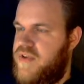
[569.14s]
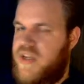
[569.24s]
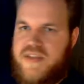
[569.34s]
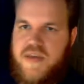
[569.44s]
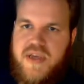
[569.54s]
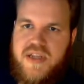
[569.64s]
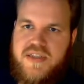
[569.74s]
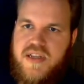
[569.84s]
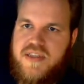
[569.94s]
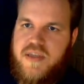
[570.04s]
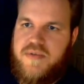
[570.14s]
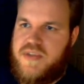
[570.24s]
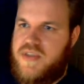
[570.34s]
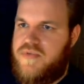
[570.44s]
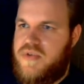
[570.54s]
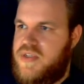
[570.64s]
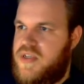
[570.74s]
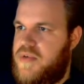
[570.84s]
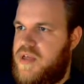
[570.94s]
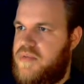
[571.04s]
Fighting Tomcat is not its name, it's just the F-14
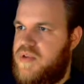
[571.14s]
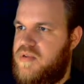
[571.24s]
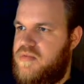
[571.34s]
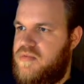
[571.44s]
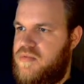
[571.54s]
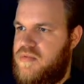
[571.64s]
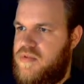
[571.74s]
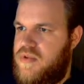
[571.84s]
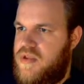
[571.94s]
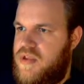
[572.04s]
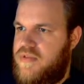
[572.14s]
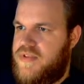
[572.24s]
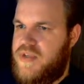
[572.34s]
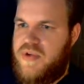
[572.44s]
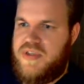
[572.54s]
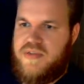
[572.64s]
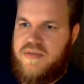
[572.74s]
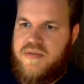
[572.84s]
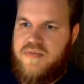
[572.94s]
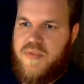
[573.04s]
Tomcat, but for some
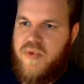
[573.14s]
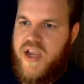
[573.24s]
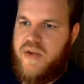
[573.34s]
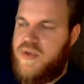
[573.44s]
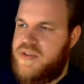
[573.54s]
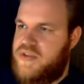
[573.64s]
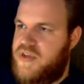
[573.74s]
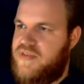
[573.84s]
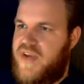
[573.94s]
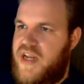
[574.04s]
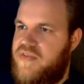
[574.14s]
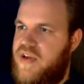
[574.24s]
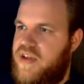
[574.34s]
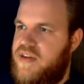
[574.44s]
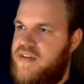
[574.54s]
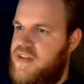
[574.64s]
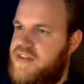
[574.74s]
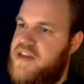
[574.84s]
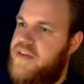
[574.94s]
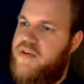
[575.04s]
reason, my brain went straight to Fighting Falcon, and
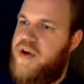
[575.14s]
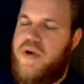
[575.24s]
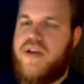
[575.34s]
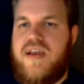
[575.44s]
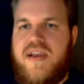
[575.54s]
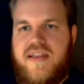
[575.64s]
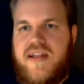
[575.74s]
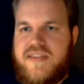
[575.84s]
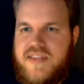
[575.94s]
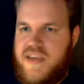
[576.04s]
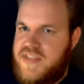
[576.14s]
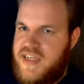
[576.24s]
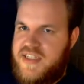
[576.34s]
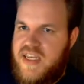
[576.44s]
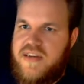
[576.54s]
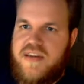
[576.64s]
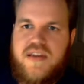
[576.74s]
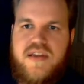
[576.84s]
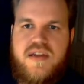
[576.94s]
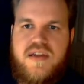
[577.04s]
that's not the right one. That's the F-16.
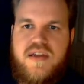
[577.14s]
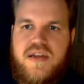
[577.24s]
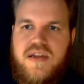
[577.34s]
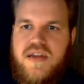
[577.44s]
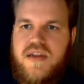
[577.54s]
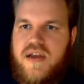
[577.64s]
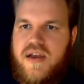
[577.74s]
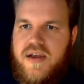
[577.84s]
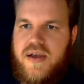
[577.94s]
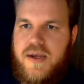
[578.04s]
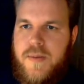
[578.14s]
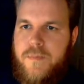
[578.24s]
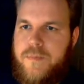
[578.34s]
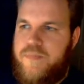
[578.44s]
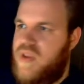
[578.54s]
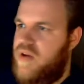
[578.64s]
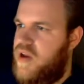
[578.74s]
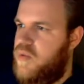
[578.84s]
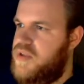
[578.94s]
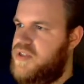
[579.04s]

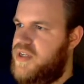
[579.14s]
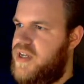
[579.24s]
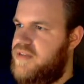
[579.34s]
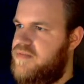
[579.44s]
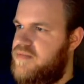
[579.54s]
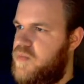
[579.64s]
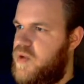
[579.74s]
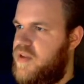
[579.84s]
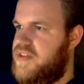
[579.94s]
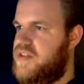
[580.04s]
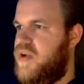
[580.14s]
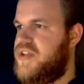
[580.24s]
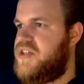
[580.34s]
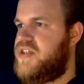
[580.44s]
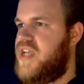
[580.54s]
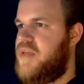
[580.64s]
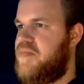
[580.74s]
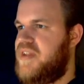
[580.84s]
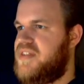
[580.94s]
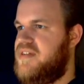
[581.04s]
Alright, what should I... Well, that's the right
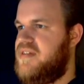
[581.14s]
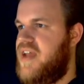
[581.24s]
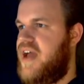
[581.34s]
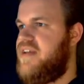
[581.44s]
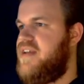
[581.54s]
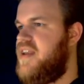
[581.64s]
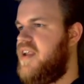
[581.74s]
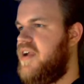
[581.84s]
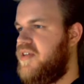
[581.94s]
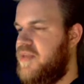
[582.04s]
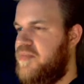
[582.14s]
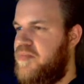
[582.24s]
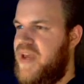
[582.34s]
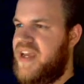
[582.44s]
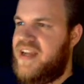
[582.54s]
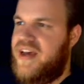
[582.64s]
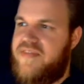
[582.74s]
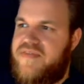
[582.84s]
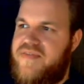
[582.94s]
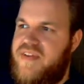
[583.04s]
shape, but it's not nearly big
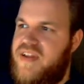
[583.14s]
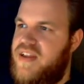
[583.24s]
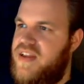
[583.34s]
enough.